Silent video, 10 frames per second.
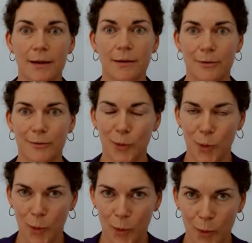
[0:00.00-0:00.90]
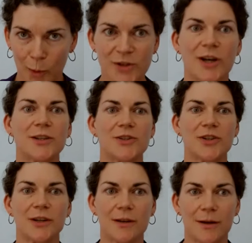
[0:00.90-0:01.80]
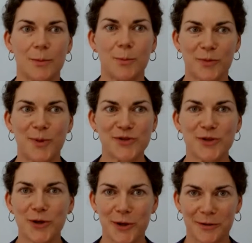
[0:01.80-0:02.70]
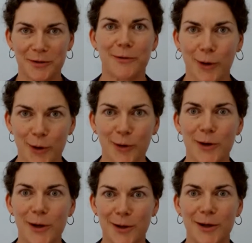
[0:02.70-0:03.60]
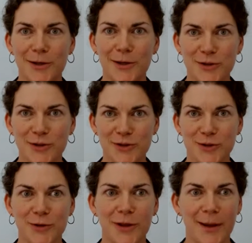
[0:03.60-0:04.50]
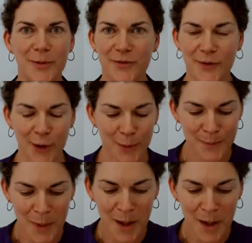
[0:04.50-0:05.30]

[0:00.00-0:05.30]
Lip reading: and quite challenging, especially in our current judicial atmosphere.